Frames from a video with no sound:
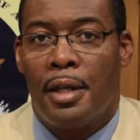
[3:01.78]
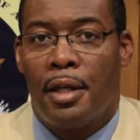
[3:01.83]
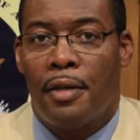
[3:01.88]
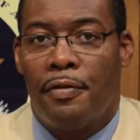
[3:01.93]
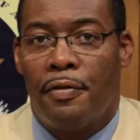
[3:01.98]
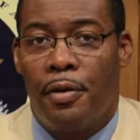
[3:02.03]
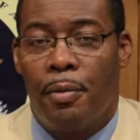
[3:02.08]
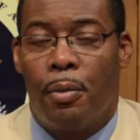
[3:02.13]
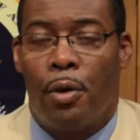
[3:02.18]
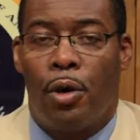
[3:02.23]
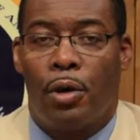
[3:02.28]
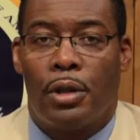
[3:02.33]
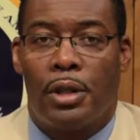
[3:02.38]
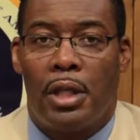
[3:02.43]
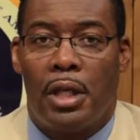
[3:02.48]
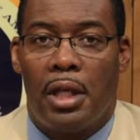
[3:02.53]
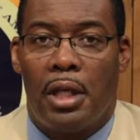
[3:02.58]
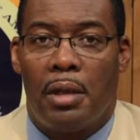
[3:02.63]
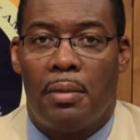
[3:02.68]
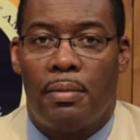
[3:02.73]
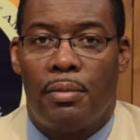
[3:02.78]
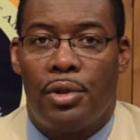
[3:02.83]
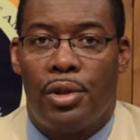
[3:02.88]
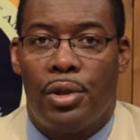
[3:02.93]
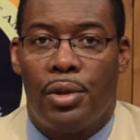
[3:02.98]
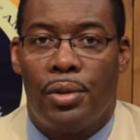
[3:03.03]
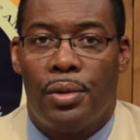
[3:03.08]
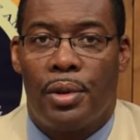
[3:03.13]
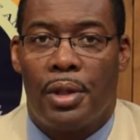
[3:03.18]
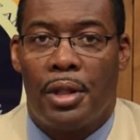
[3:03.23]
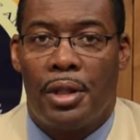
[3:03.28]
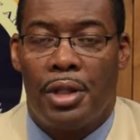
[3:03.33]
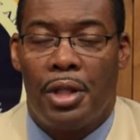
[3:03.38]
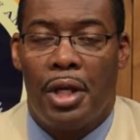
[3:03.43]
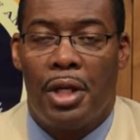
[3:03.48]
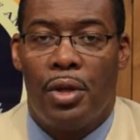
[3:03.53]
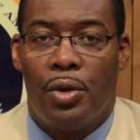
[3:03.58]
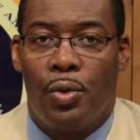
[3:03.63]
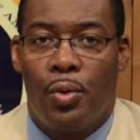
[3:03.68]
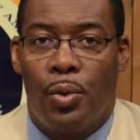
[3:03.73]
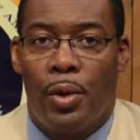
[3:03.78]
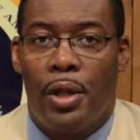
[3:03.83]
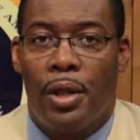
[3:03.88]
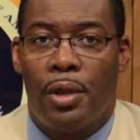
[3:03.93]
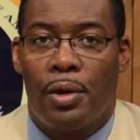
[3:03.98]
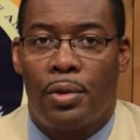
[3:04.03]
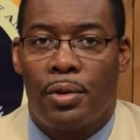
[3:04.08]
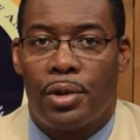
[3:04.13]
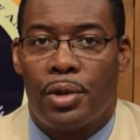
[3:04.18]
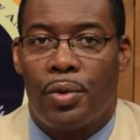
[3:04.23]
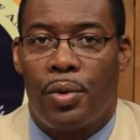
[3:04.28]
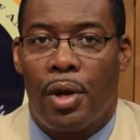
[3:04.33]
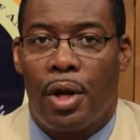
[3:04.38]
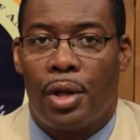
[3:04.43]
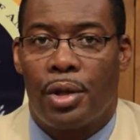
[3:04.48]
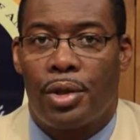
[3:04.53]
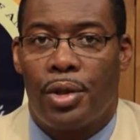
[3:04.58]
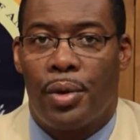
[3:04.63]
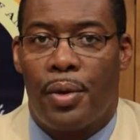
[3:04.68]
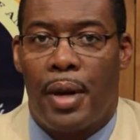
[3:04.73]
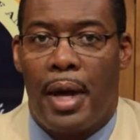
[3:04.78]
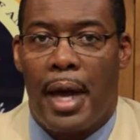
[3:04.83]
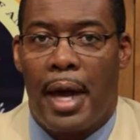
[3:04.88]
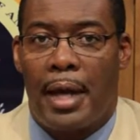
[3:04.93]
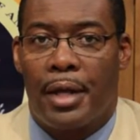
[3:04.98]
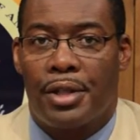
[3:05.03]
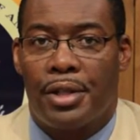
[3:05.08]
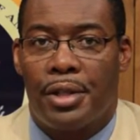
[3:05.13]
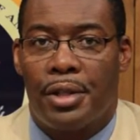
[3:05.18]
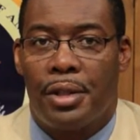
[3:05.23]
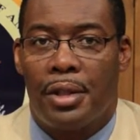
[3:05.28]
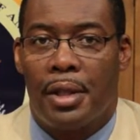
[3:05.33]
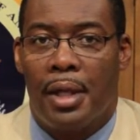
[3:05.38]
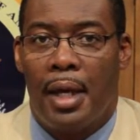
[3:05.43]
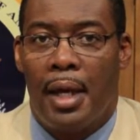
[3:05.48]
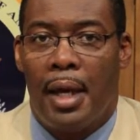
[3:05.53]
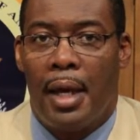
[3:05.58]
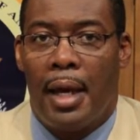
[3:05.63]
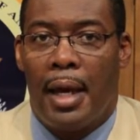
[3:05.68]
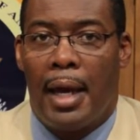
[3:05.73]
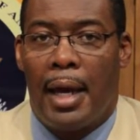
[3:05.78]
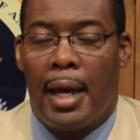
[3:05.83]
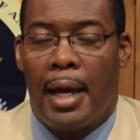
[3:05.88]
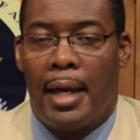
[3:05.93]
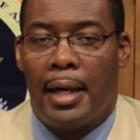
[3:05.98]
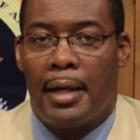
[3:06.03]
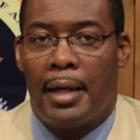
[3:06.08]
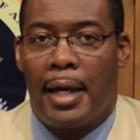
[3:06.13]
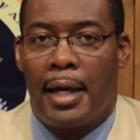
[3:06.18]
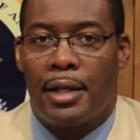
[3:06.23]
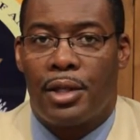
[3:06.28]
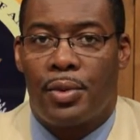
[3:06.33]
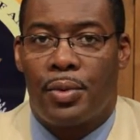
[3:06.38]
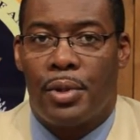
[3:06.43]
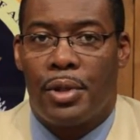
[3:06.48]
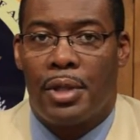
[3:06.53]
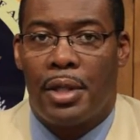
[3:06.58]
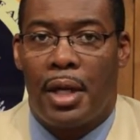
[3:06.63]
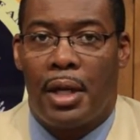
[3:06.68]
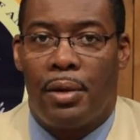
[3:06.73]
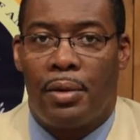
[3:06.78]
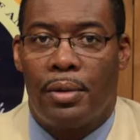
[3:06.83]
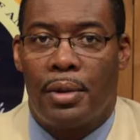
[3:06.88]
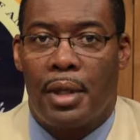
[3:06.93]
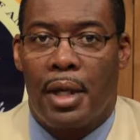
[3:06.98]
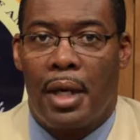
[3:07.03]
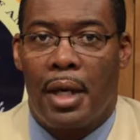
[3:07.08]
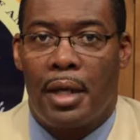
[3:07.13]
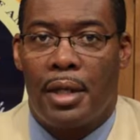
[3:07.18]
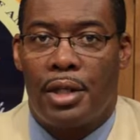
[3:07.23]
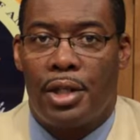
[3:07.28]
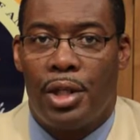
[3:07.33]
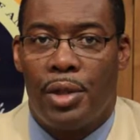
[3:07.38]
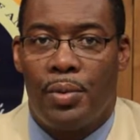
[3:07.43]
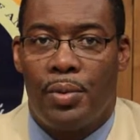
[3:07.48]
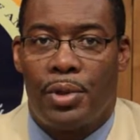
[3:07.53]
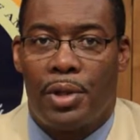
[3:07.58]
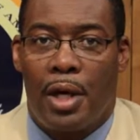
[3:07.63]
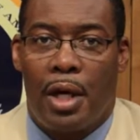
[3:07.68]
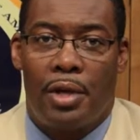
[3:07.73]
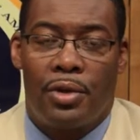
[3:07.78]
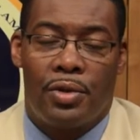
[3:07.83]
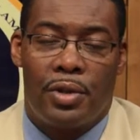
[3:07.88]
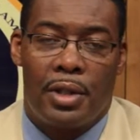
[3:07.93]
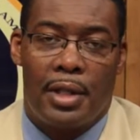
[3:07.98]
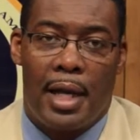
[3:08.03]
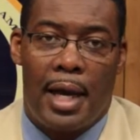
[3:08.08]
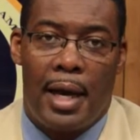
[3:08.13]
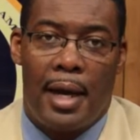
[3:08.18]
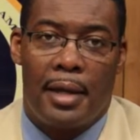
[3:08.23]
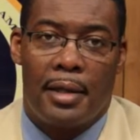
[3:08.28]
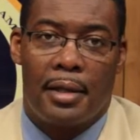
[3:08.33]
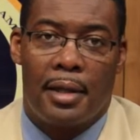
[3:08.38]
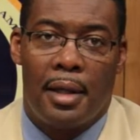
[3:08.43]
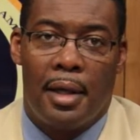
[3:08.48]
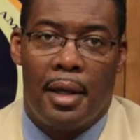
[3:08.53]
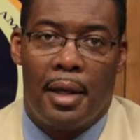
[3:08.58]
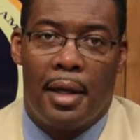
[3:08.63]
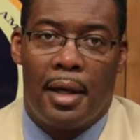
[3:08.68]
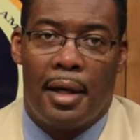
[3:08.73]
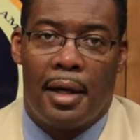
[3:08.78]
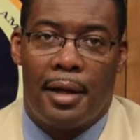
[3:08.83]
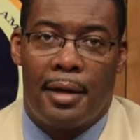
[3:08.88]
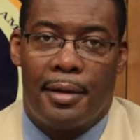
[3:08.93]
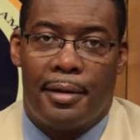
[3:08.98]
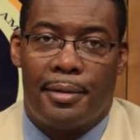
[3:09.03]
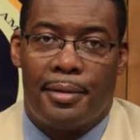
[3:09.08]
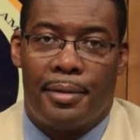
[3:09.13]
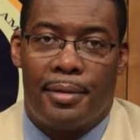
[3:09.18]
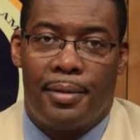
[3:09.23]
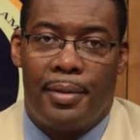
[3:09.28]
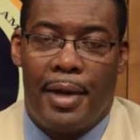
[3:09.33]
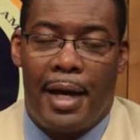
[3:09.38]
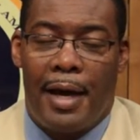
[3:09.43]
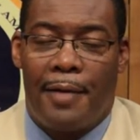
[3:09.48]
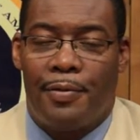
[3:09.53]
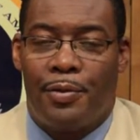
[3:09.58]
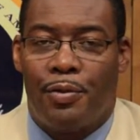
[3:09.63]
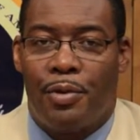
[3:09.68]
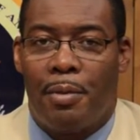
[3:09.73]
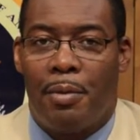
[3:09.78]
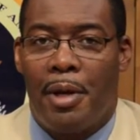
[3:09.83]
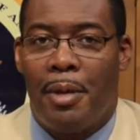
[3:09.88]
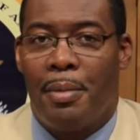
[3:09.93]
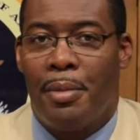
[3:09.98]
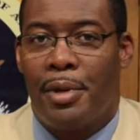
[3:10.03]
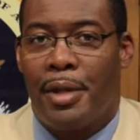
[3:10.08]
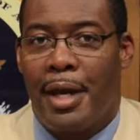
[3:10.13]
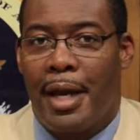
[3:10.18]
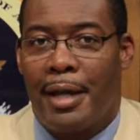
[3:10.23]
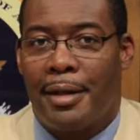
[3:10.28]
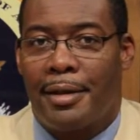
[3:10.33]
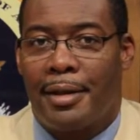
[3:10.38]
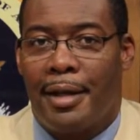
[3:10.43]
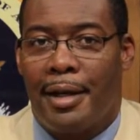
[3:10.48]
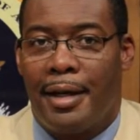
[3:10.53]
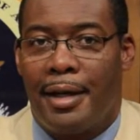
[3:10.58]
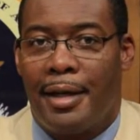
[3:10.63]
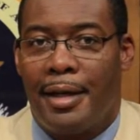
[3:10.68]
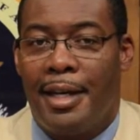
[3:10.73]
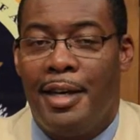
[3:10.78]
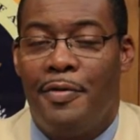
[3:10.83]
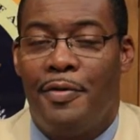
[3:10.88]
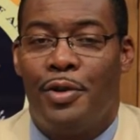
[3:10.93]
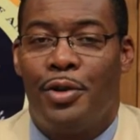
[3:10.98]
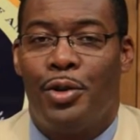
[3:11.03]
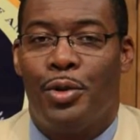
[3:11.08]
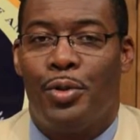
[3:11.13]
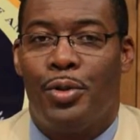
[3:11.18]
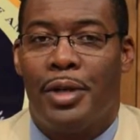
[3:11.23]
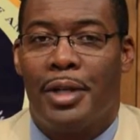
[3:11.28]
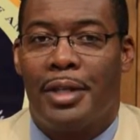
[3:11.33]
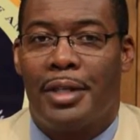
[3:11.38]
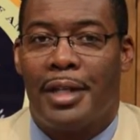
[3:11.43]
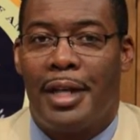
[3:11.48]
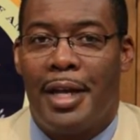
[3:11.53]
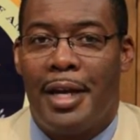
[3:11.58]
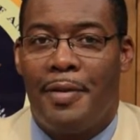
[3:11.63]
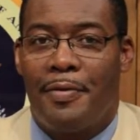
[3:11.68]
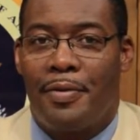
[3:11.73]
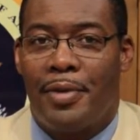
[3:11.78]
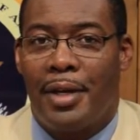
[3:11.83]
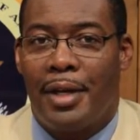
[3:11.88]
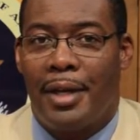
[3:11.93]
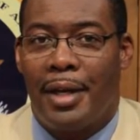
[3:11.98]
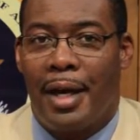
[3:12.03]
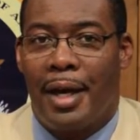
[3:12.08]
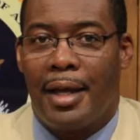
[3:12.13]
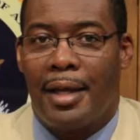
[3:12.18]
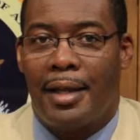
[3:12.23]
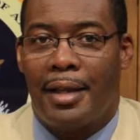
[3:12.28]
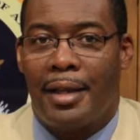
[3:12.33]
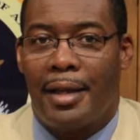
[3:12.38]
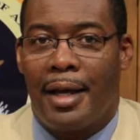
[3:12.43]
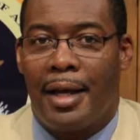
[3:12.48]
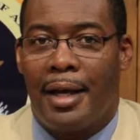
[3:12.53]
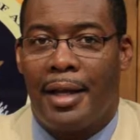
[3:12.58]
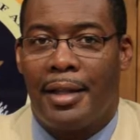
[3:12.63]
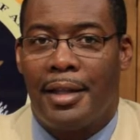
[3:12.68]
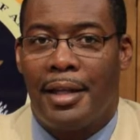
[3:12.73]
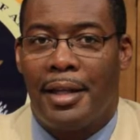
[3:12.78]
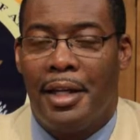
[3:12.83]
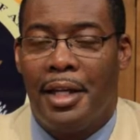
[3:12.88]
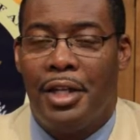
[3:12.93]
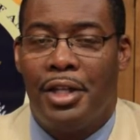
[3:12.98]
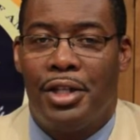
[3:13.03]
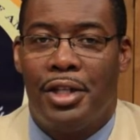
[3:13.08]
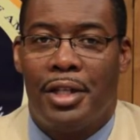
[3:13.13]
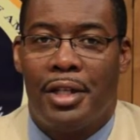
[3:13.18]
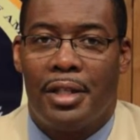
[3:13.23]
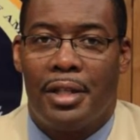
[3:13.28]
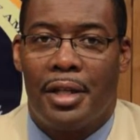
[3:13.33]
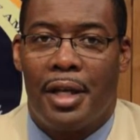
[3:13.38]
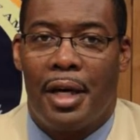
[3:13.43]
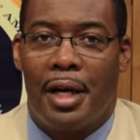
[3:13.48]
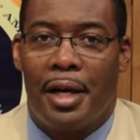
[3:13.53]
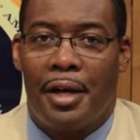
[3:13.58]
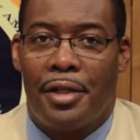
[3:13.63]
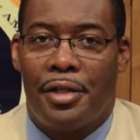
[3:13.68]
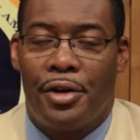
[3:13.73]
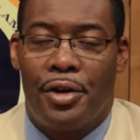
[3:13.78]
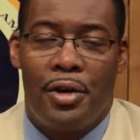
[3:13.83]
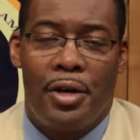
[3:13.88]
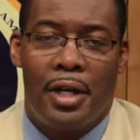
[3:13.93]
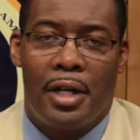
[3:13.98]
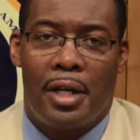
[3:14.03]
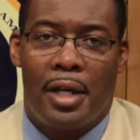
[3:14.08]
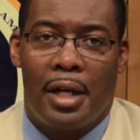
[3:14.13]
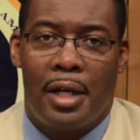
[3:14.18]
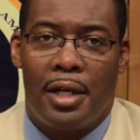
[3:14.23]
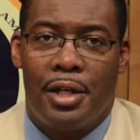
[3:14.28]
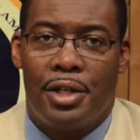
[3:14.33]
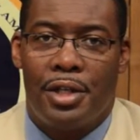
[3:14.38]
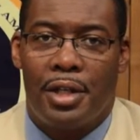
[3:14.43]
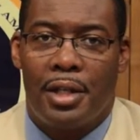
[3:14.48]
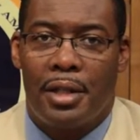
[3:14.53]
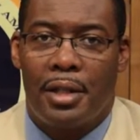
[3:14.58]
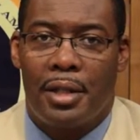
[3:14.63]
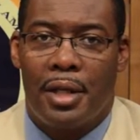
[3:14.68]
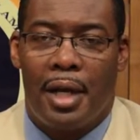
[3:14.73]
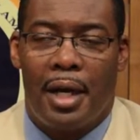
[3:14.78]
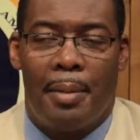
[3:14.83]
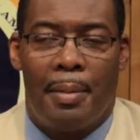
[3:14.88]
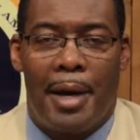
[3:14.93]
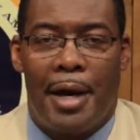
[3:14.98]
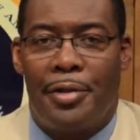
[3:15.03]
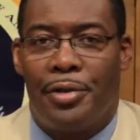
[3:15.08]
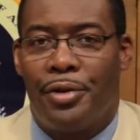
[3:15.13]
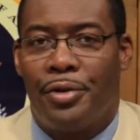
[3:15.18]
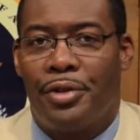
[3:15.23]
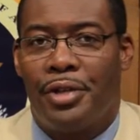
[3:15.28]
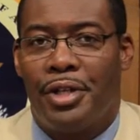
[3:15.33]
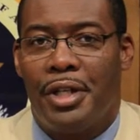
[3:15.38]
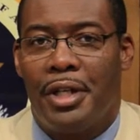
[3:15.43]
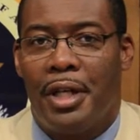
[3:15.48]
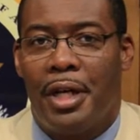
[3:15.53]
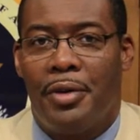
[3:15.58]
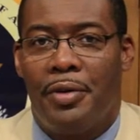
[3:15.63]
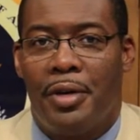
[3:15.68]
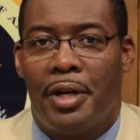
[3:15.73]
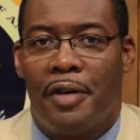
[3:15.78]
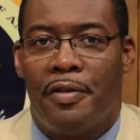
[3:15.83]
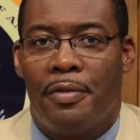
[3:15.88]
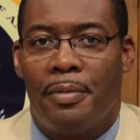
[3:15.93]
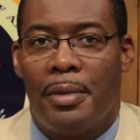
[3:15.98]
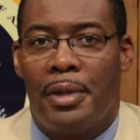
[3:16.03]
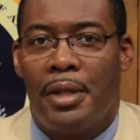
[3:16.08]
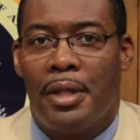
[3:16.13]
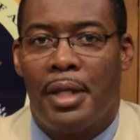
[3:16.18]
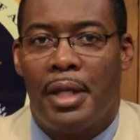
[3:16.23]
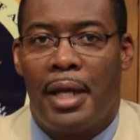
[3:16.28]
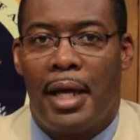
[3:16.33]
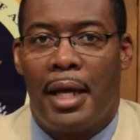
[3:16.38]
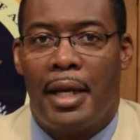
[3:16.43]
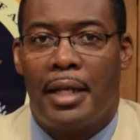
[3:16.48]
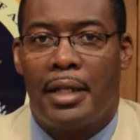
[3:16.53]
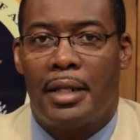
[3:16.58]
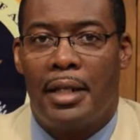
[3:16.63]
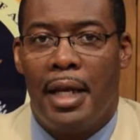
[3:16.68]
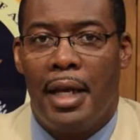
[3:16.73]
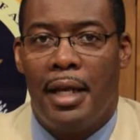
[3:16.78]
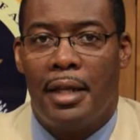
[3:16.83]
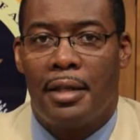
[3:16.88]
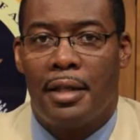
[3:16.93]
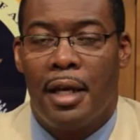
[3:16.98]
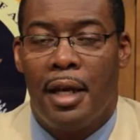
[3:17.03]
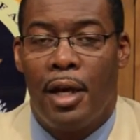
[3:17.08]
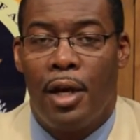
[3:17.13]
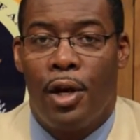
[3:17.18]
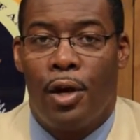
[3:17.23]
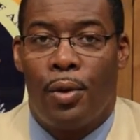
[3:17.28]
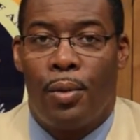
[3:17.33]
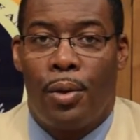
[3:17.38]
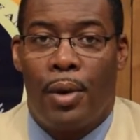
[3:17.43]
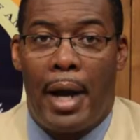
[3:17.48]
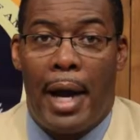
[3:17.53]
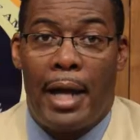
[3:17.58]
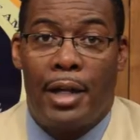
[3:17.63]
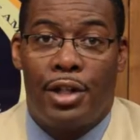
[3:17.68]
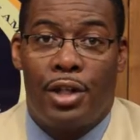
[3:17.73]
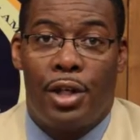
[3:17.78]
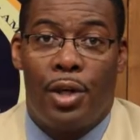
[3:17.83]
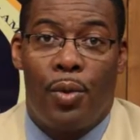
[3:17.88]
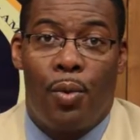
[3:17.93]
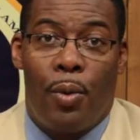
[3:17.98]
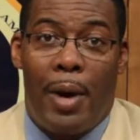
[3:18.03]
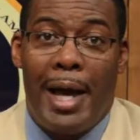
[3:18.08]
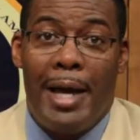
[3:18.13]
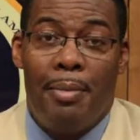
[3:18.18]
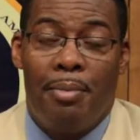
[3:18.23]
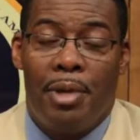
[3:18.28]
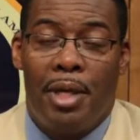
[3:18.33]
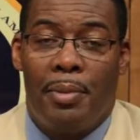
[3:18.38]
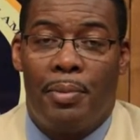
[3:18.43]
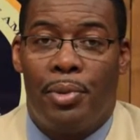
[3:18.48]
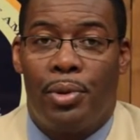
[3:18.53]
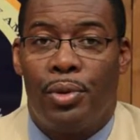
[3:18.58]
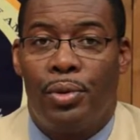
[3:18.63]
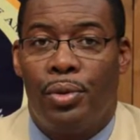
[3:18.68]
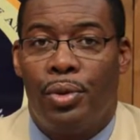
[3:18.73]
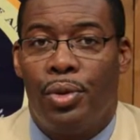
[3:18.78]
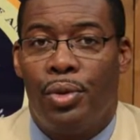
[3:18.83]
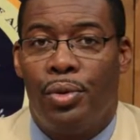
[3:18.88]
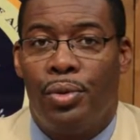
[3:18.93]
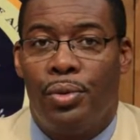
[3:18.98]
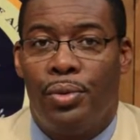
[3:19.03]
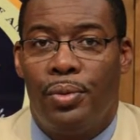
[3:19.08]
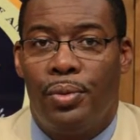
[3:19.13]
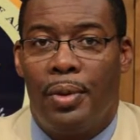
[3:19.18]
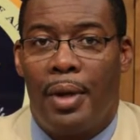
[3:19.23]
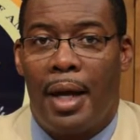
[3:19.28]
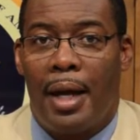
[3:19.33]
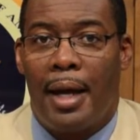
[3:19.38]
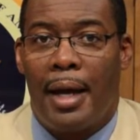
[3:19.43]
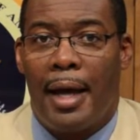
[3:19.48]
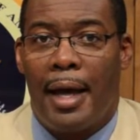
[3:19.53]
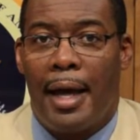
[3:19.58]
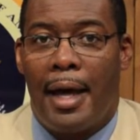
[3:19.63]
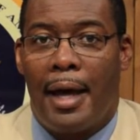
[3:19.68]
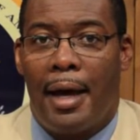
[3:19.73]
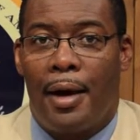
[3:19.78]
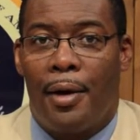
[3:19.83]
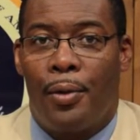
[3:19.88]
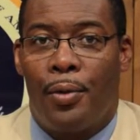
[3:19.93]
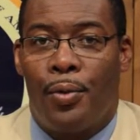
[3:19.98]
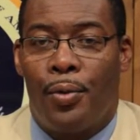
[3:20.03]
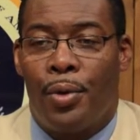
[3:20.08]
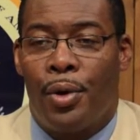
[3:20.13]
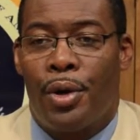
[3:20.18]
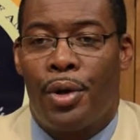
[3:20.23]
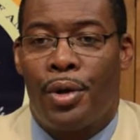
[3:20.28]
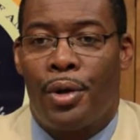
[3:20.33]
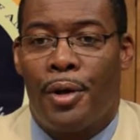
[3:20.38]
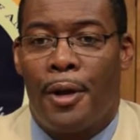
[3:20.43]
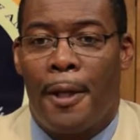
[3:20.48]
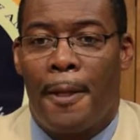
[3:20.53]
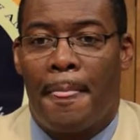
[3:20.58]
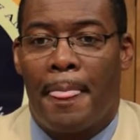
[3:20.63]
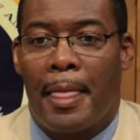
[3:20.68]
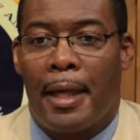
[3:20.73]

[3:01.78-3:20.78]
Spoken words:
football team to continue with those derogatory actions, and as a result, she was ostracized. We have to remember that even during slavery, the lynchings, a third of the lynchings, about 1,300 of them in the United States, were actually white people who were